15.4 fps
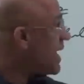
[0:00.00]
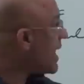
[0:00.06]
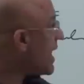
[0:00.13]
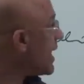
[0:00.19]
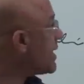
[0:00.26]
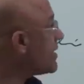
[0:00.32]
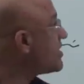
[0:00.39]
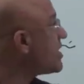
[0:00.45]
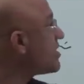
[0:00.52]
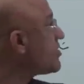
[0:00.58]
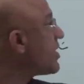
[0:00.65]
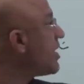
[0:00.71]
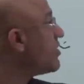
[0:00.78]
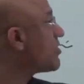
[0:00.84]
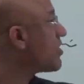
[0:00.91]
and the
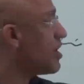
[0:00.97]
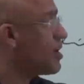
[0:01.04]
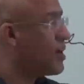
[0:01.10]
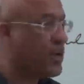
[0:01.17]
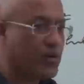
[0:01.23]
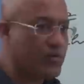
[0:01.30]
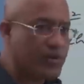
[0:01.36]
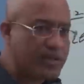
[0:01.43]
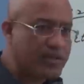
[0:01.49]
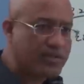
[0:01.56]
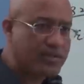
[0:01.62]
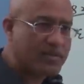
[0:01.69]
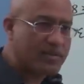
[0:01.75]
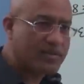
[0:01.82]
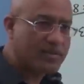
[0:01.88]
central
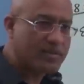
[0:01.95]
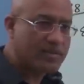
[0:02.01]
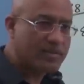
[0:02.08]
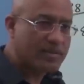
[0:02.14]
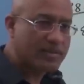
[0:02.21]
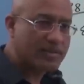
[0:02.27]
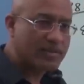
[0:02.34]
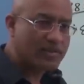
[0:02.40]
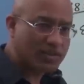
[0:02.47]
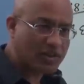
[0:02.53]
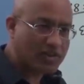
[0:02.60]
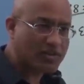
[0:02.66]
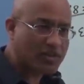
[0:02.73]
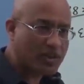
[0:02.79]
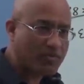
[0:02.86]
nervous
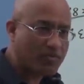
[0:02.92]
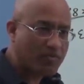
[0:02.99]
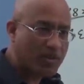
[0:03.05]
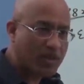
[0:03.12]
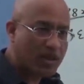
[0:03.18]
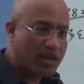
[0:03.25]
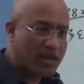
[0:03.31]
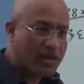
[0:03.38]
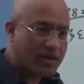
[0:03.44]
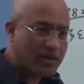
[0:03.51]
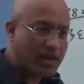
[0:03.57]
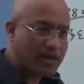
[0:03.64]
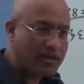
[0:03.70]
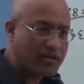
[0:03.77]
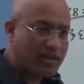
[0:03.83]
system,
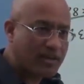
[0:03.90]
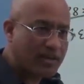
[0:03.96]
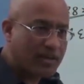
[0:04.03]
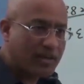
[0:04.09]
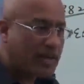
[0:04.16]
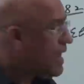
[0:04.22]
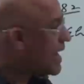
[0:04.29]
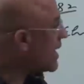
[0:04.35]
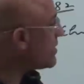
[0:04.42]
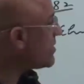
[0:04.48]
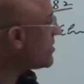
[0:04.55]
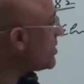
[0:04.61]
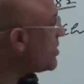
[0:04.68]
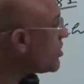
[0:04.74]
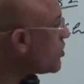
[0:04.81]
right?
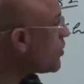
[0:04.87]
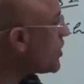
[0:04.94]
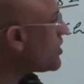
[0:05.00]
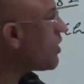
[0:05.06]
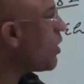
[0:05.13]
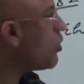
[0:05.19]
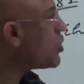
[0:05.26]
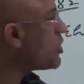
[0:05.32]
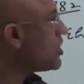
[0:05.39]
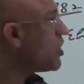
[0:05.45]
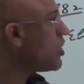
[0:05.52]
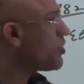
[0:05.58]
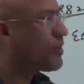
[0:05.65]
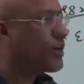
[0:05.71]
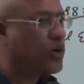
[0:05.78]
And this was the
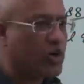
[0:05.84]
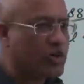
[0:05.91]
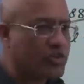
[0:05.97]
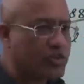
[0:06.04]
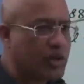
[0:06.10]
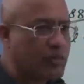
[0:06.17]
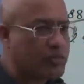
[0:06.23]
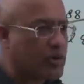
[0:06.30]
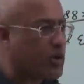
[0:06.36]
origin of the concept